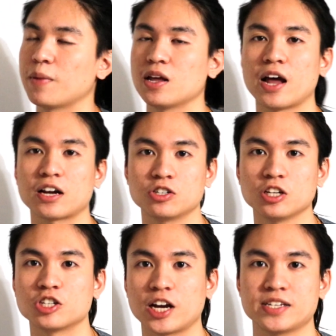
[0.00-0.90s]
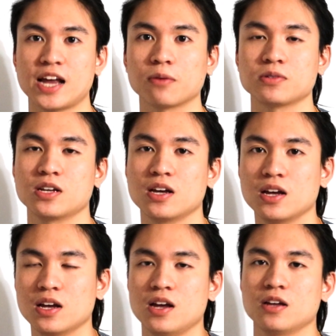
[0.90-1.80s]
it actually checks out.
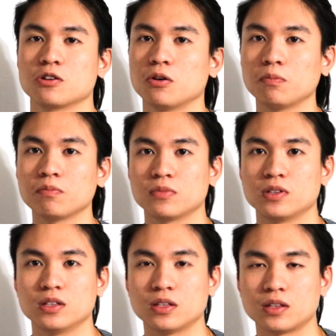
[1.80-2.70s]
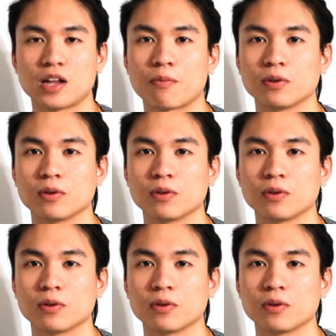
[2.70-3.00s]
So not